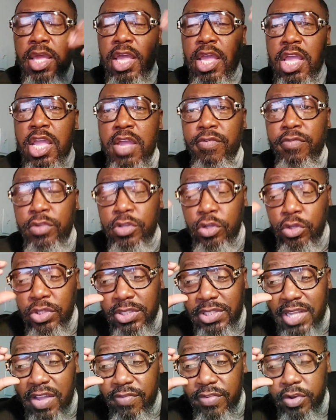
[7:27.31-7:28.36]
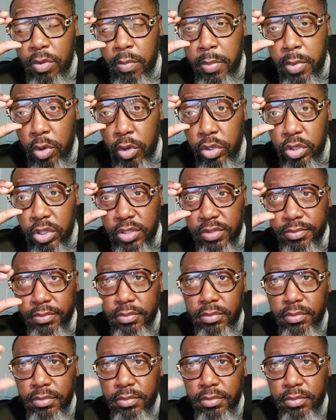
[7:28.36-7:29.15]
Even you saving $1 million